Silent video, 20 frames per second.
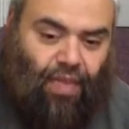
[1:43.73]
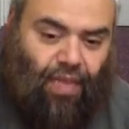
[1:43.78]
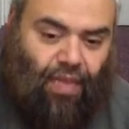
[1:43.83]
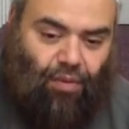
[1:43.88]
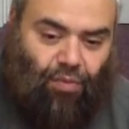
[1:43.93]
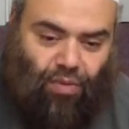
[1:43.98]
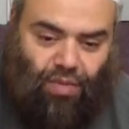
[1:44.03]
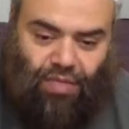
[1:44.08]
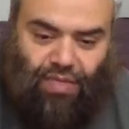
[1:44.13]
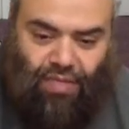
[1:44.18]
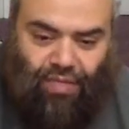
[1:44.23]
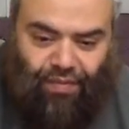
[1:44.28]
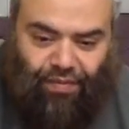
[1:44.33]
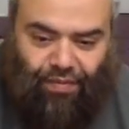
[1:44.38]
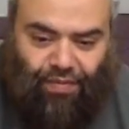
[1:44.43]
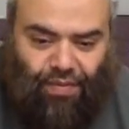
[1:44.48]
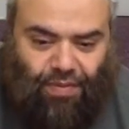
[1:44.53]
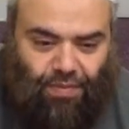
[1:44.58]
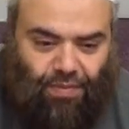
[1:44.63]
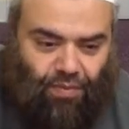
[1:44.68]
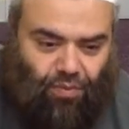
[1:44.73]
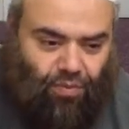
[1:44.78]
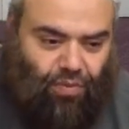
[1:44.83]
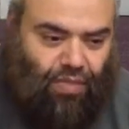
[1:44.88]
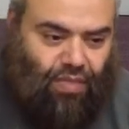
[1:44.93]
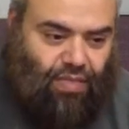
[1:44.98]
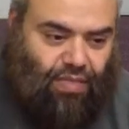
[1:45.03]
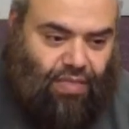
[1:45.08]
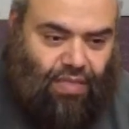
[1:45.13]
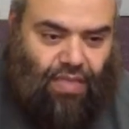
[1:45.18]
And what's the difference
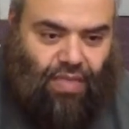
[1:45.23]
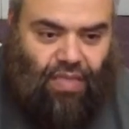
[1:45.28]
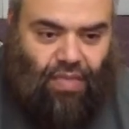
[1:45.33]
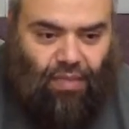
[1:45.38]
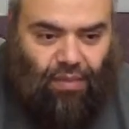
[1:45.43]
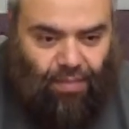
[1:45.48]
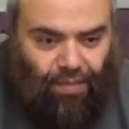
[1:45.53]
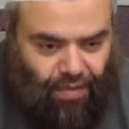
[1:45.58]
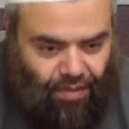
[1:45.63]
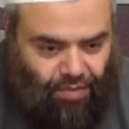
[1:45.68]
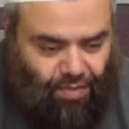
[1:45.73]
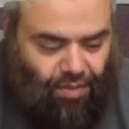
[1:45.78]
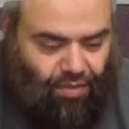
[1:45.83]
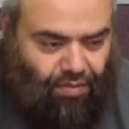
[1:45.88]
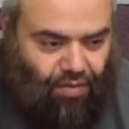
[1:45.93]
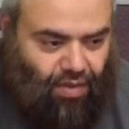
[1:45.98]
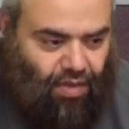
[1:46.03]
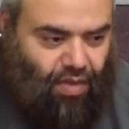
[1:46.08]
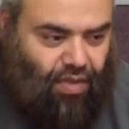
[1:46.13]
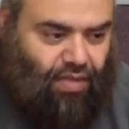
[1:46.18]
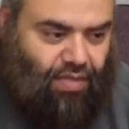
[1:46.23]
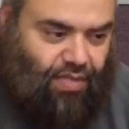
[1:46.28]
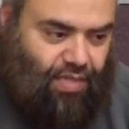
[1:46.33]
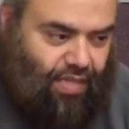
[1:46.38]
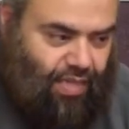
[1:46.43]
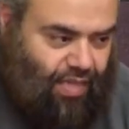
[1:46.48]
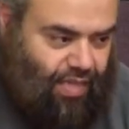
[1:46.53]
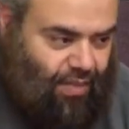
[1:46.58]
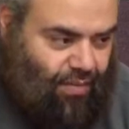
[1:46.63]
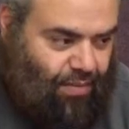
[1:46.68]
between seeking the pleasure of Allah and
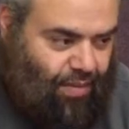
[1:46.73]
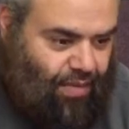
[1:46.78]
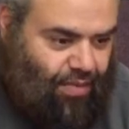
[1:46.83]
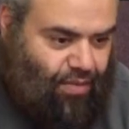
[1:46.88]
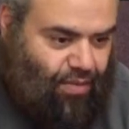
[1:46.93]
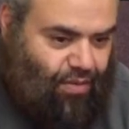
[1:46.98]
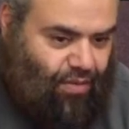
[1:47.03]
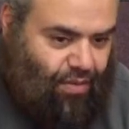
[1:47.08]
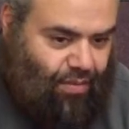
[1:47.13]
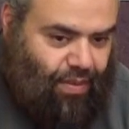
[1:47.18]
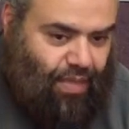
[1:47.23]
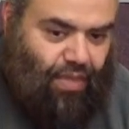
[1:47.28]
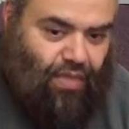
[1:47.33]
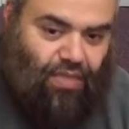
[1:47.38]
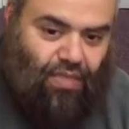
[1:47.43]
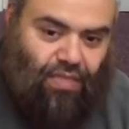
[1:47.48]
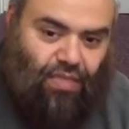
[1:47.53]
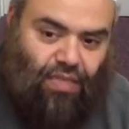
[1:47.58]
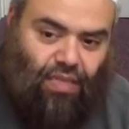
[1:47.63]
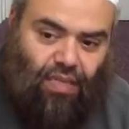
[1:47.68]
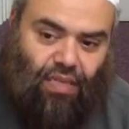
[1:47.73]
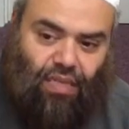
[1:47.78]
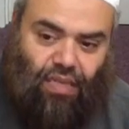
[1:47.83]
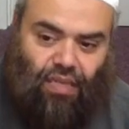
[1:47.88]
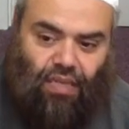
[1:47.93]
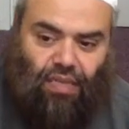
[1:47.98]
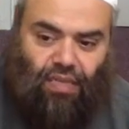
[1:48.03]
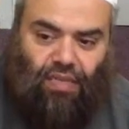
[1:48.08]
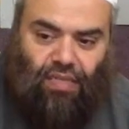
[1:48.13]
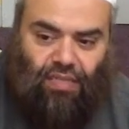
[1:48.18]
seeking the pleasure of the parents?
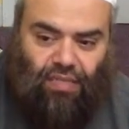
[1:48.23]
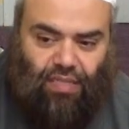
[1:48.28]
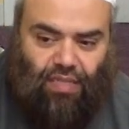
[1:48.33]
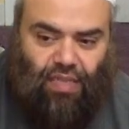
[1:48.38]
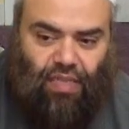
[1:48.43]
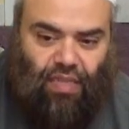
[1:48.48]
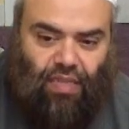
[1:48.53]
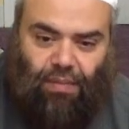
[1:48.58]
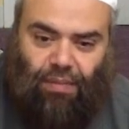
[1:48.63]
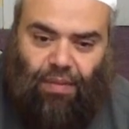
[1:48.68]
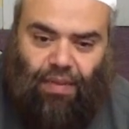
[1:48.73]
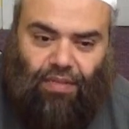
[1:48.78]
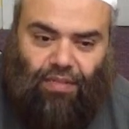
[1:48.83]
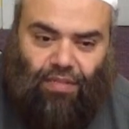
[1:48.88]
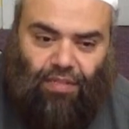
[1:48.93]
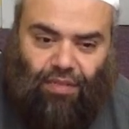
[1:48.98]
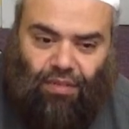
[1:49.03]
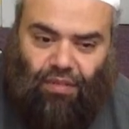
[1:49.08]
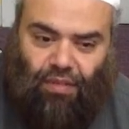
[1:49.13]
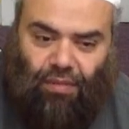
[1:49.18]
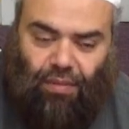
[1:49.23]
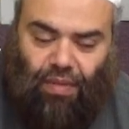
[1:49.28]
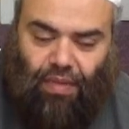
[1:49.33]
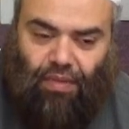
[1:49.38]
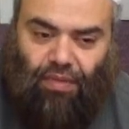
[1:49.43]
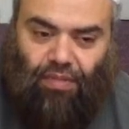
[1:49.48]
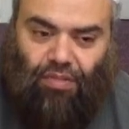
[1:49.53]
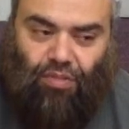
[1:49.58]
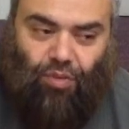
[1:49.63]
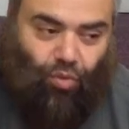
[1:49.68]
Seeking the pleasures of the
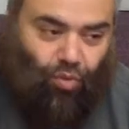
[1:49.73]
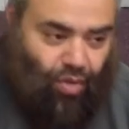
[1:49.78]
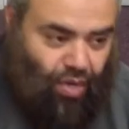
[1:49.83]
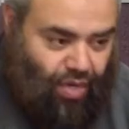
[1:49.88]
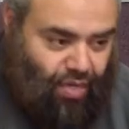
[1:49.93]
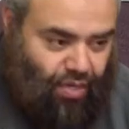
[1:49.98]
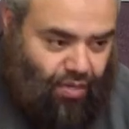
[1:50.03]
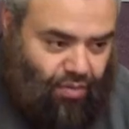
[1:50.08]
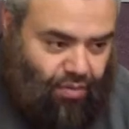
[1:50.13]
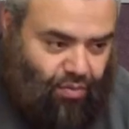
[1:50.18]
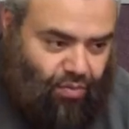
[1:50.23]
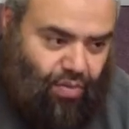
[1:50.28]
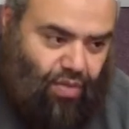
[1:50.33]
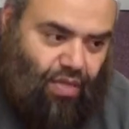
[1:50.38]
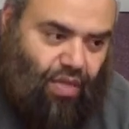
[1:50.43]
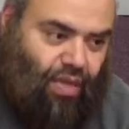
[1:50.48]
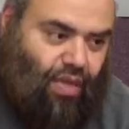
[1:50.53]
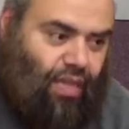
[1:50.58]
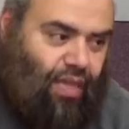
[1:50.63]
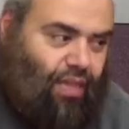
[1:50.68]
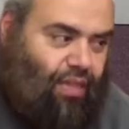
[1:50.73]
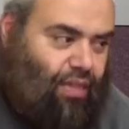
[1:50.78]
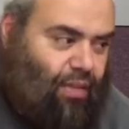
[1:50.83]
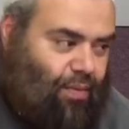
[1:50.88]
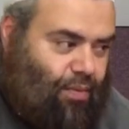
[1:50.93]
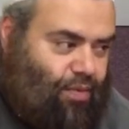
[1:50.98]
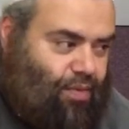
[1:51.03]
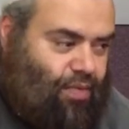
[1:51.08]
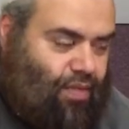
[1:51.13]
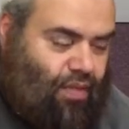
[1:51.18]
parents only would not get
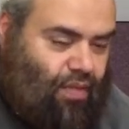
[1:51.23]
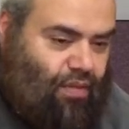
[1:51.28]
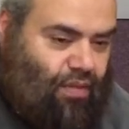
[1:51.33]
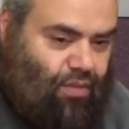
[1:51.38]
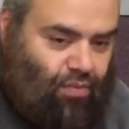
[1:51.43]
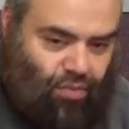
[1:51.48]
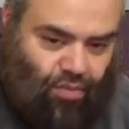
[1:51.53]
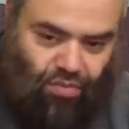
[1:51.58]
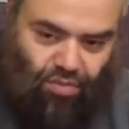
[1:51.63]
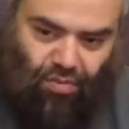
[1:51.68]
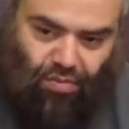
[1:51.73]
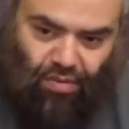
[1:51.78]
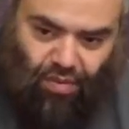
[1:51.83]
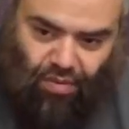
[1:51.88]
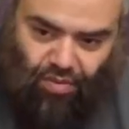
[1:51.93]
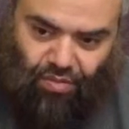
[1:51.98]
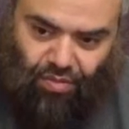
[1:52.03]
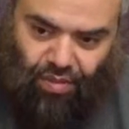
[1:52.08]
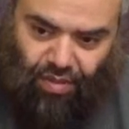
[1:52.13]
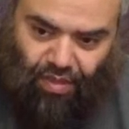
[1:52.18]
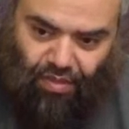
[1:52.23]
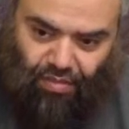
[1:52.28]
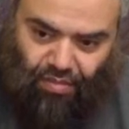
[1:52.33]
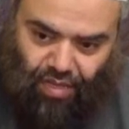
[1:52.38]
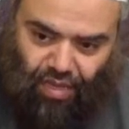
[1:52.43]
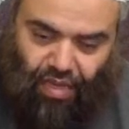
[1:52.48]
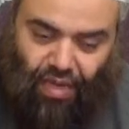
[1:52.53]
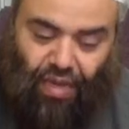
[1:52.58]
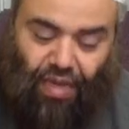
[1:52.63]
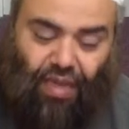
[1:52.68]
the person the rewards from Allah subhanahu
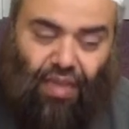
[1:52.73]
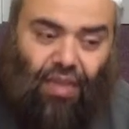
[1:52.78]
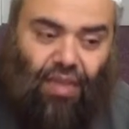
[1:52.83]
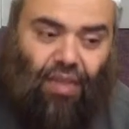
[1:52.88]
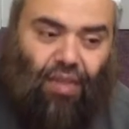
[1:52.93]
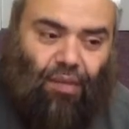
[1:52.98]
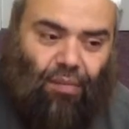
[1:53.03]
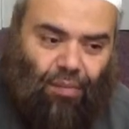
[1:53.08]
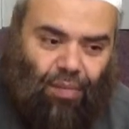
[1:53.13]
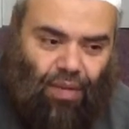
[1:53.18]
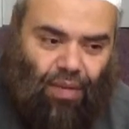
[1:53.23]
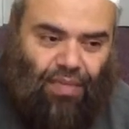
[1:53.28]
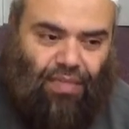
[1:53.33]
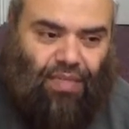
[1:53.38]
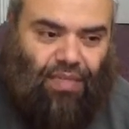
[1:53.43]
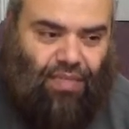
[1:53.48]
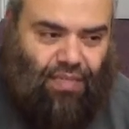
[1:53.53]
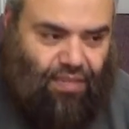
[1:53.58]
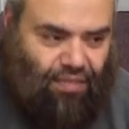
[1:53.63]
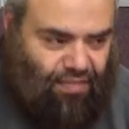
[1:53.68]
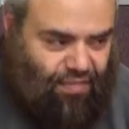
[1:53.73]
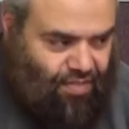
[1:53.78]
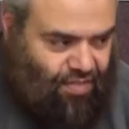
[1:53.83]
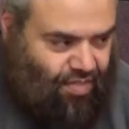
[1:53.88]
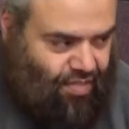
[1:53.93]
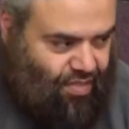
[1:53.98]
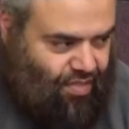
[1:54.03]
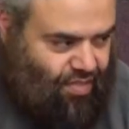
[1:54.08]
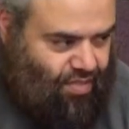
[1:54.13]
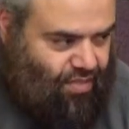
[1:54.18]
wa ta'ala, plus it's
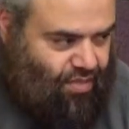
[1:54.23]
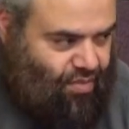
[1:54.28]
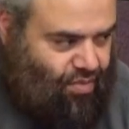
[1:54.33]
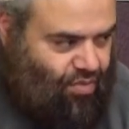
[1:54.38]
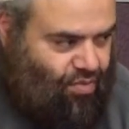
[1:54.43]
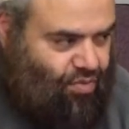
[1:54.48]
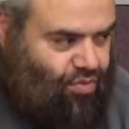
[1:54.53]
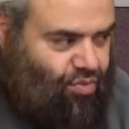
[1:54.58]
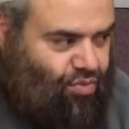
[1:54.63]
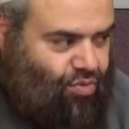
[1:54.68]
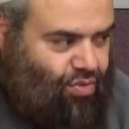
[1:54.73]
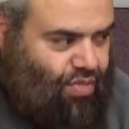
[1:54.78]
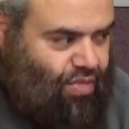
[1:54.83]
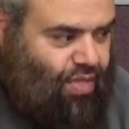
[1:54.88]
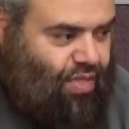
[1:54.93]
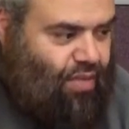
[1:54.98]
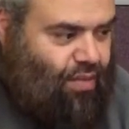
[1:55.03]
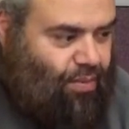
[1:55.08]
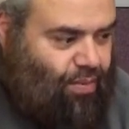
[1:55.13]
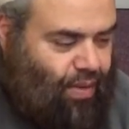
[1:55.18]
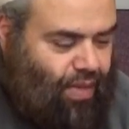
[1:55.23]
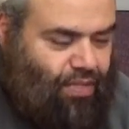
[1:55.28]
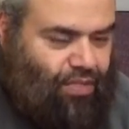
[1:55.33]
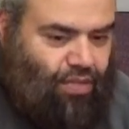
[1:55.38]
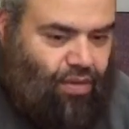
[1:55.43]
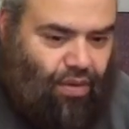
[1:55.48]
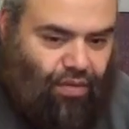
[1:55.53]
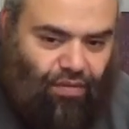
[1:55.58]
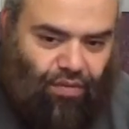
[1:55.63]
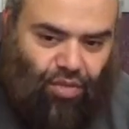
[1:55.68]
deficient. Those who seek the
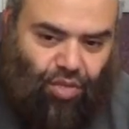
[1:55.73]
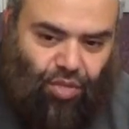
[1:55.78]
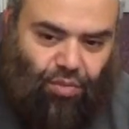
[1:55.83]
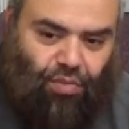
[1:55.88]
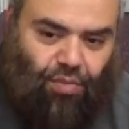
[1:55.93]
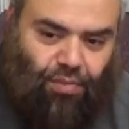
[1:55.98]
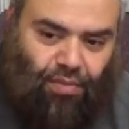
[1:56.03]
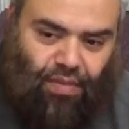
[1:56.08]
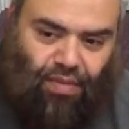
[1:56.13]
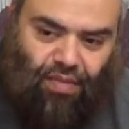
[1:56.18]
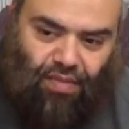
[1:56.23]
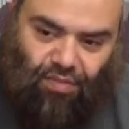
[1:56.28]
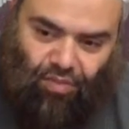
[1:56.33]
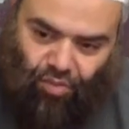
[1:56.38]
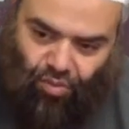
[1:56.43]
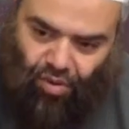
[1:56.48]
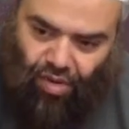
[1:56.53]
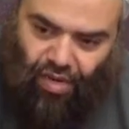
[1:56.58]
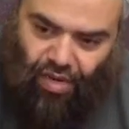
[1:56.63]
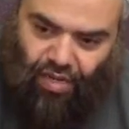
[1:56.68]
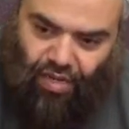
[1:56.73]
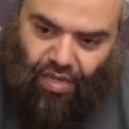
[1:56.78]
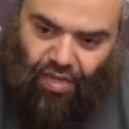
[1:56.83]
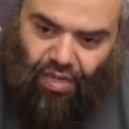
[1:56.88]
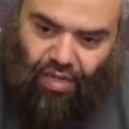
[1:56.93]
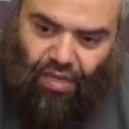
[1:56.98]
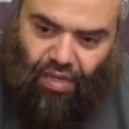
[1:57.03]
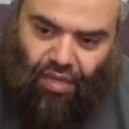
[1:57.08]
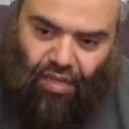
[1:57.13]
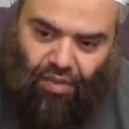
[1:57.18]
pleasure of the human beings only,
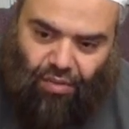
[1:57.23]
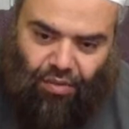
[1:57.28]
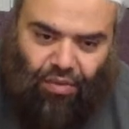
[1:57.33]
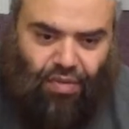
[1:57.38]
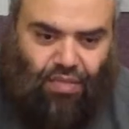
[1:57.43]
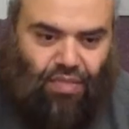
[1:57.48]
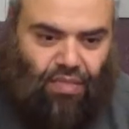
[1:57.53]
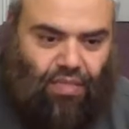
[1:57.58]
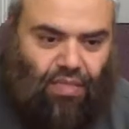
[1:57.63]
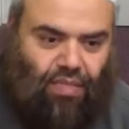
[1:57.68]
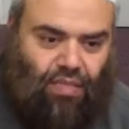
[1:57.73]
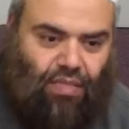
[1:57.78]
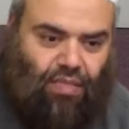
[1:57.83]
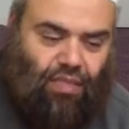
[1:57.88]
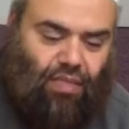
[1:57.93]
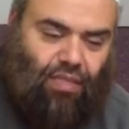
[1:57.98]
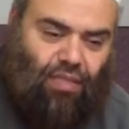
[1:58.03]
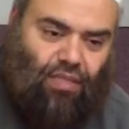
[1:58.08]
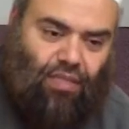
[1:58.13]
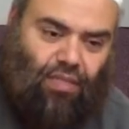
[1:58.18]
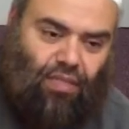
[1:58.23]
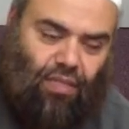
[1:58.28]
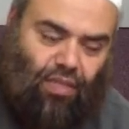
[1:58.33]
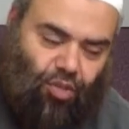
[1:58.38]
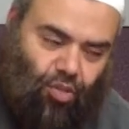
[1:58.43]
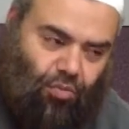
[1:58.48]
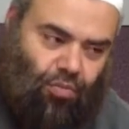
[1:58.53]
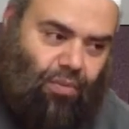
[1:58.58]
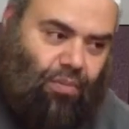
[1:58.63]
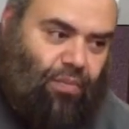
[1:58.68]
once this
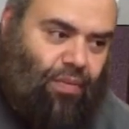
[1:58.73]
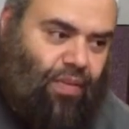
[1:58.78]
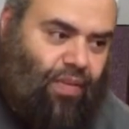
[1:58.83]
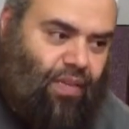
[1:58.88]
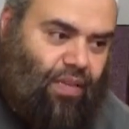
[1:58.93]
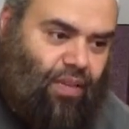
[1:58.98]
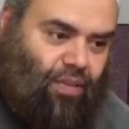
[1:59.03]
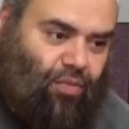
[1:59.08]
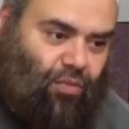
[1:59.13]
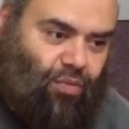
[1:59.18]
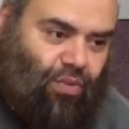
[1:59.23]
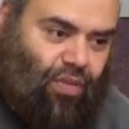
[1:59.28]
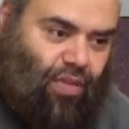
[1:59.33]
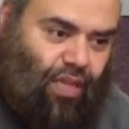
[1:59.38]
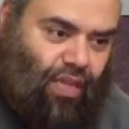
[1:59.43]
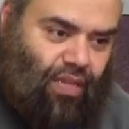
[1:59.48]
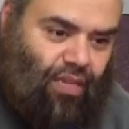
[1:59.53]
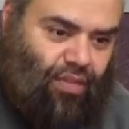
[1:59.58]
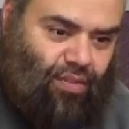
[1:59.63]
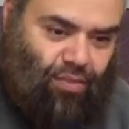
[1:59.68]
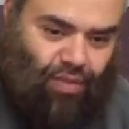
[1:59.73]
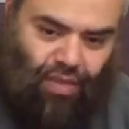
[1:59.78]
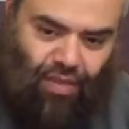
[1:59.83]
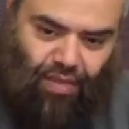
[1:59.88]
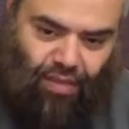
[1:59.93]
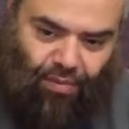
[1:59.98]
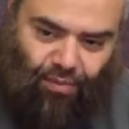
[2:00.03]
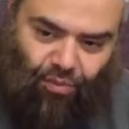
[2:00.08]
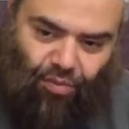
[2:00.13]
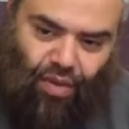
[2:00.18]
human being would not
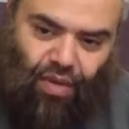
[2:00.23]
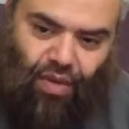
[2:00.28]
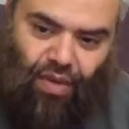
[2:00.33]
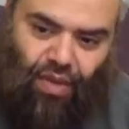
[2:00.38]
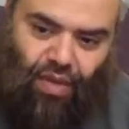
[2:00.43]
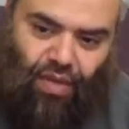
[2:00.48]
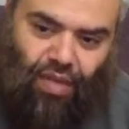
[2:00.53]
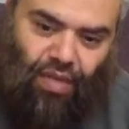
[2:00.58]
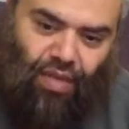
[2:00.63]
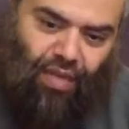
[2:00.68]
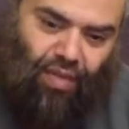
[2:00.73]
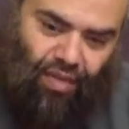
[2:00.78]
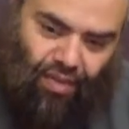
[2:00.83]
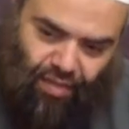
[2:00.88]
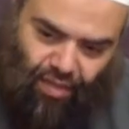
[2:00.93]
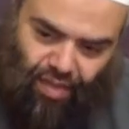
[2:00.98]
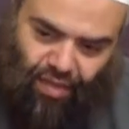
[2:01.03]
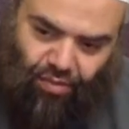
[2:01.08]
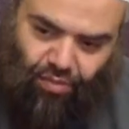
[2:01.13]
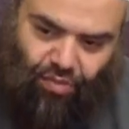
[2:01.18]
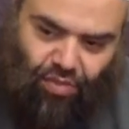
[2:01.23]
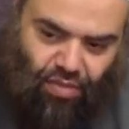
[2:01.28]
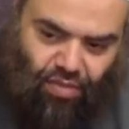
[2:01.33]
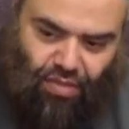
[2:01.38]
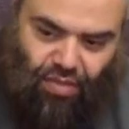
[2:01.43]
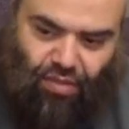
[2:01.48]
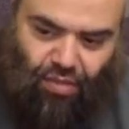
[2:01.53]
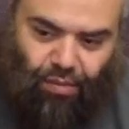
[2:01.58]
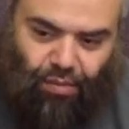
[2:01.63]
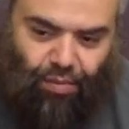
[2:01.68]
treat them well, they would
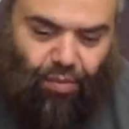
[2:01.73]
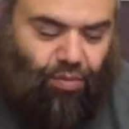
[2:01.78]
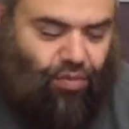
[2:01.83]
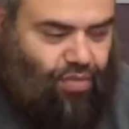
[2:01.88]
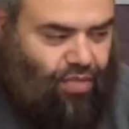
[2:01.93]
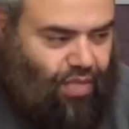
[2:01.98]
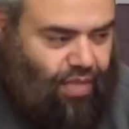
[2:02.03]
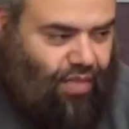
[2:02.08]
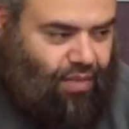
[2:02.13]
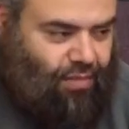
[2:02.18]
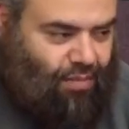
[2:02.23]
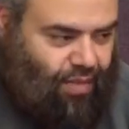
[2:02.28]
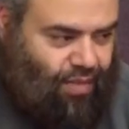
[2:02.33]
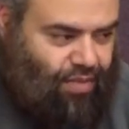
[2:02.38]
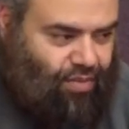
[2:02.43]
oppose that by